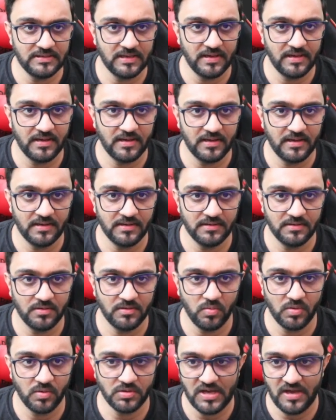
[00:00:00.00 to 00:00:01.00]
And
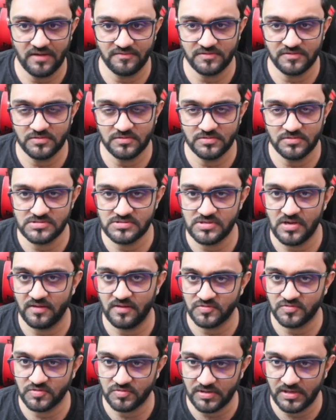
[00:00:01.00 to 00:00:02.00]
what you have to do is you have
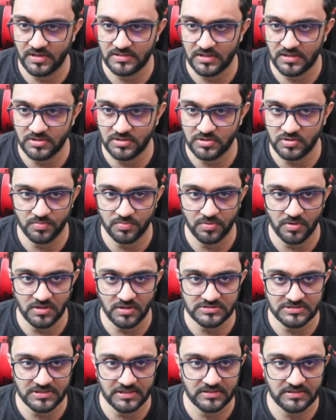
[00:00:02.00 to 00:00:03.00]
to create a new
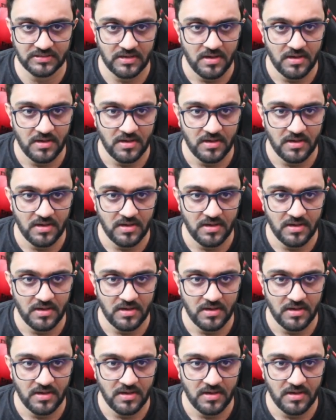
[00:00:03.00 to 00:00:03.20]
project